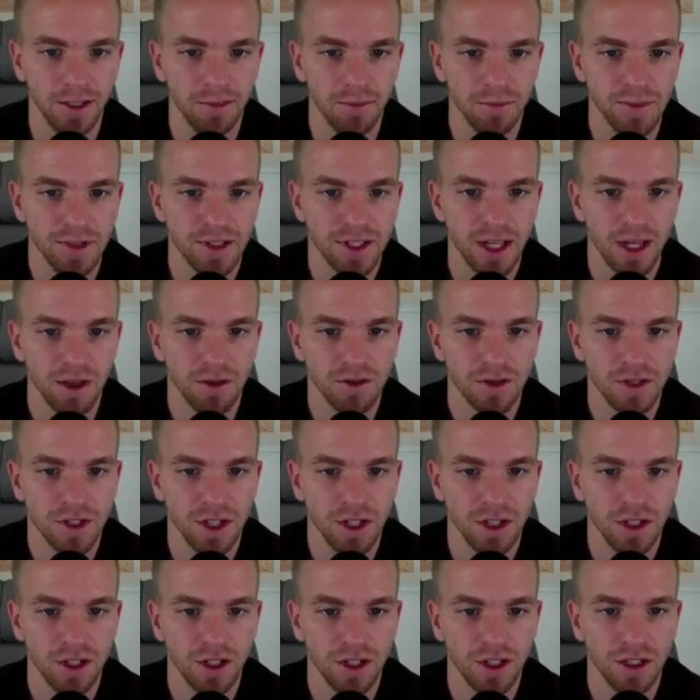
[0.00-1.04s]
Sounds
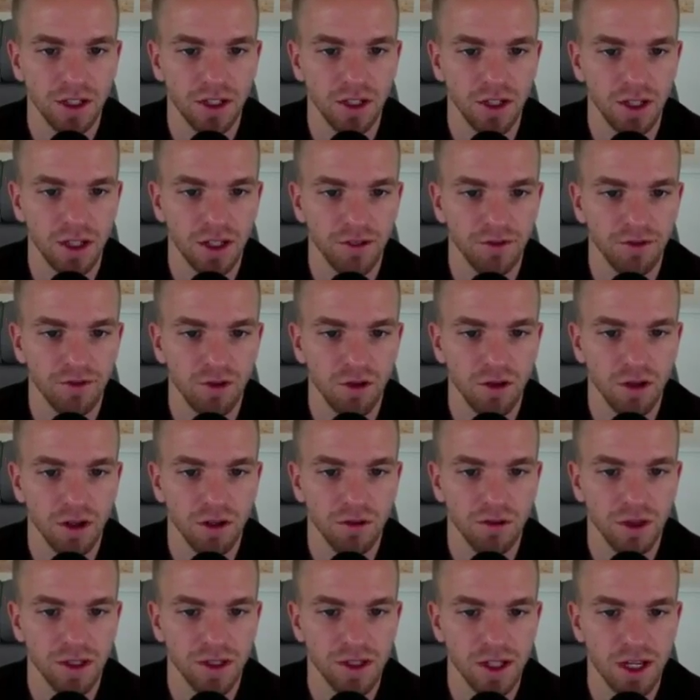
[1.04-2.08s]
good. Looking forward to
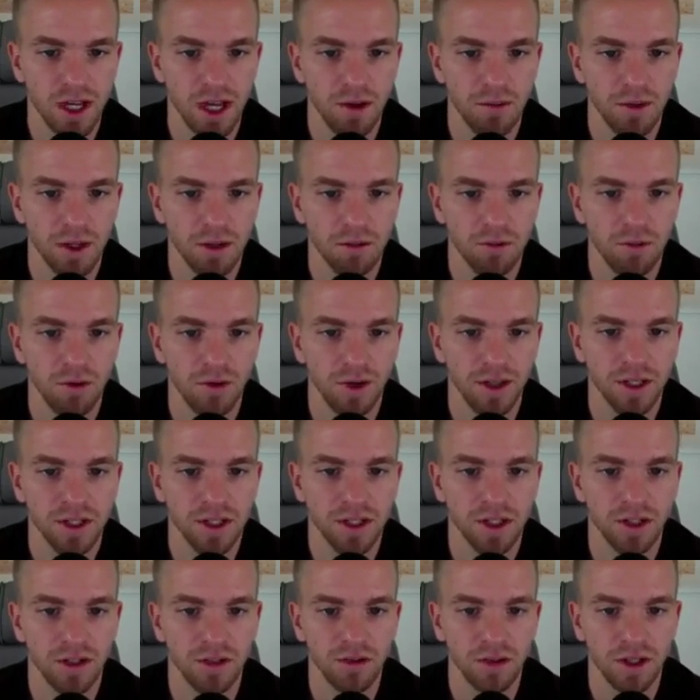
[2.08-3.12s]
what's coming. Points
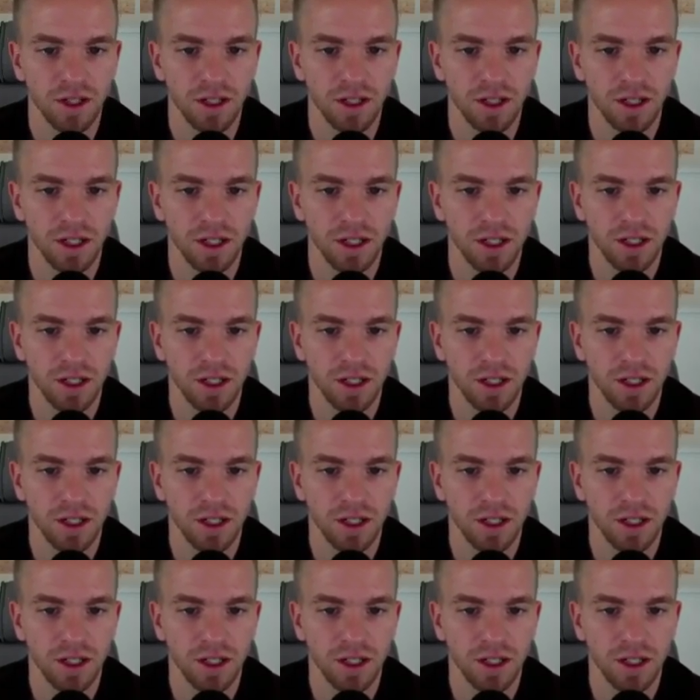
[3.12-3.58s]
noted.